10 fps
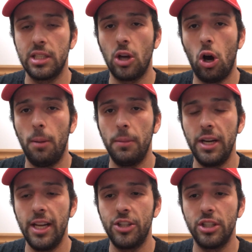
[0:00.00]

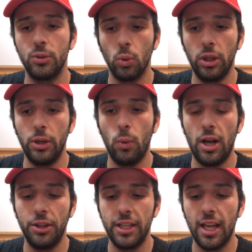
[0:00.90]
combinations really
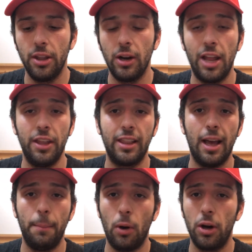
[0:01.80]
well together. I think
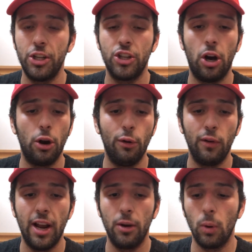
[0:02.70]
that body shot,
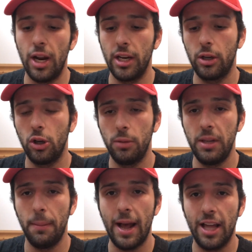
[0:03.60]
overhand right could
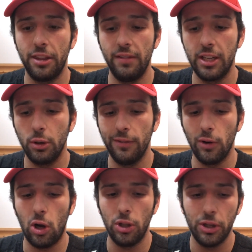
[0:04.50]
be a path to victory
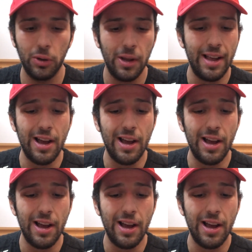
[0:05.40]
for Aldo.